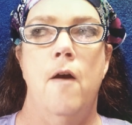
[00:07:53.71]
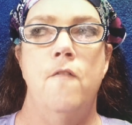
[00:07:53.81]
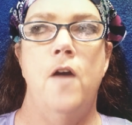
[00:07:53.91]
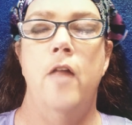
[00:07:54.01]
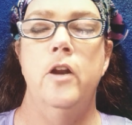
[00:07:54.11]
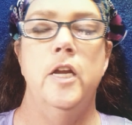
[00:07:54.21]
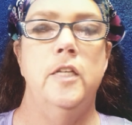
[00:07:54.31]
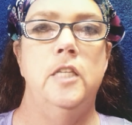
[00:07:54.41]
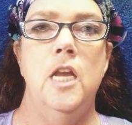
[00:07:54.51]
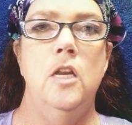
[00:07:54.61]
Father,
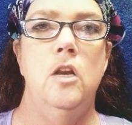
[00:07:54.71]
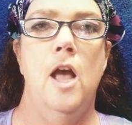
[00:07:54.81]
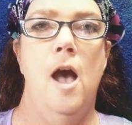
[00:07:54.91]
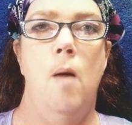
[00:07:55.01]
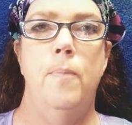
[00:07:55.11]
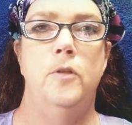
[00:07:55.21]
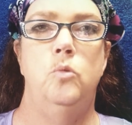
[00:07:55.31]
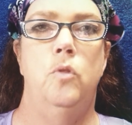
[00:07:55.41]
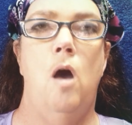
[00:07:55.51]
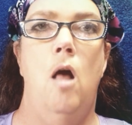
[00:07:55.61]
continue to help
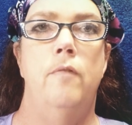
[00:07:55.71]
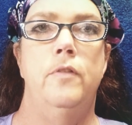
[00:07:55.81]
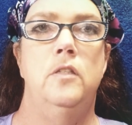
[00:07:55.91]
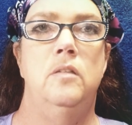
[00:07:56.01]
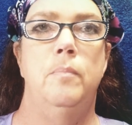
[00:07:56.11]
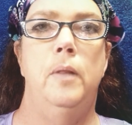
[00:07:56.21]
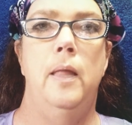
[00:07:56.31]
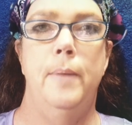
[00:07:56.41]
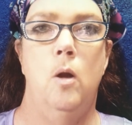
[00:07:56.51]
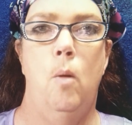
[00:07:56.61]
us with all the
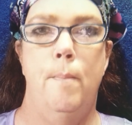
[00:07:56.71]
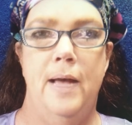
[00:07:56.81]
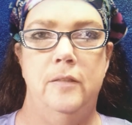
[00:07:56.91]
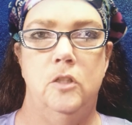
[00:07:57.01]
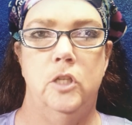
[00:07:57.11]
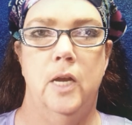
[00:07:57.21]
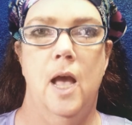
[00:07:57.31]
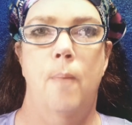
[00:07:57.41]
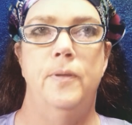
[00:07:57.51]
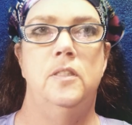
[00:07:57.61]
subliminal messaging.
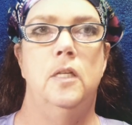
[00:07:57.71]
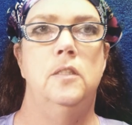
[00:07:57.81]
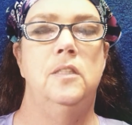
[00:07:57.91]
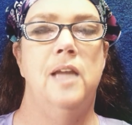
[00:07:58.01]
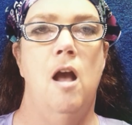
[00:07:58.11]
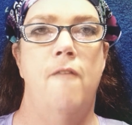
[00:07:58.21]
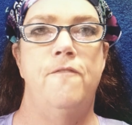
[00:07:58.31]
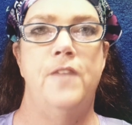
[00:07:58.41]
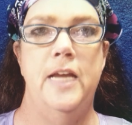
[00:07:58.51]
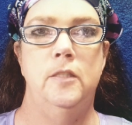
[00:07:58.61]
Help us to stay off
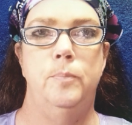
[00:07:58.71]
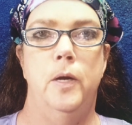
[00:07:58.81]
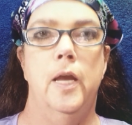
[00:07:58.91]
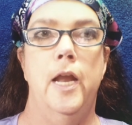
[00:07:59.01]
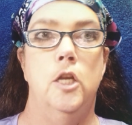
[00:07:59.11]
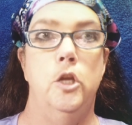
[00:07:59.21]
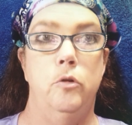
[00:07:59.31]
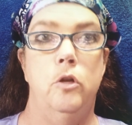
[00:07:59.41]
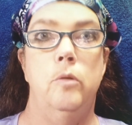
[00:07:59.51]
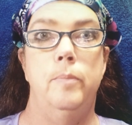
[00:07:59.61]
Facebook and
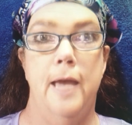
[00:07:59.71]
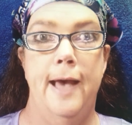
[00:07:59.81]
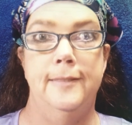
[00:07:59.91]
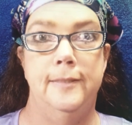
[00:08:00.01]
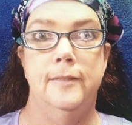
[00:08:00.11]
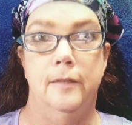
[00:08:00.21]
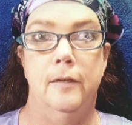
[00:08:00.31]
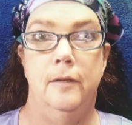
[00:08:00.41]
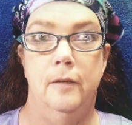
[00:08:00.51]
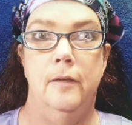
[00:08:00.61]
YouTube, yes,
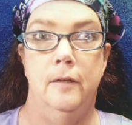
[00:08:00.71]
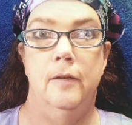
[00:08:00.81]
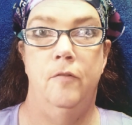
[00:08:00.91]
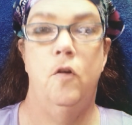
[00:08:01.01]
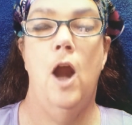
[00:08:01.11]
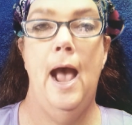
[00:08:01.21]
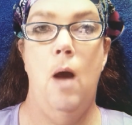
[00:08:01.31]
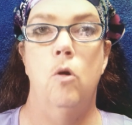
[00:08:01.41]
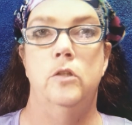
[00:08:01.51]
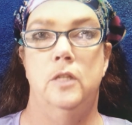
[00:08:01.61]
for
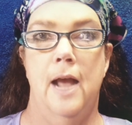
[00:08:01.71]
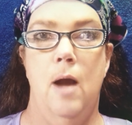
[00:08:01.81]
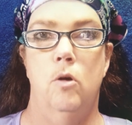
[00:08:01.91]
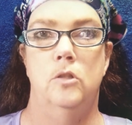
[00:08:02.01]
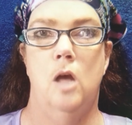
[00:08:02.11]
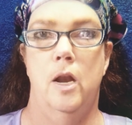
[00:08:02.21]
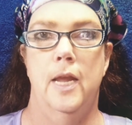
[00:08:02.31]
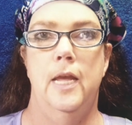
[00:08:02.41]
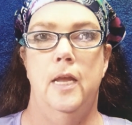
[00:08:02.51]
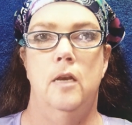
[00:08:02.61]
hours and hours on
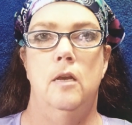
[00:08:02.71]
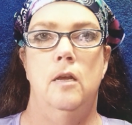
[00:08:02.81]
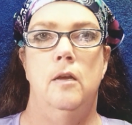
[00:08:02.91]
end.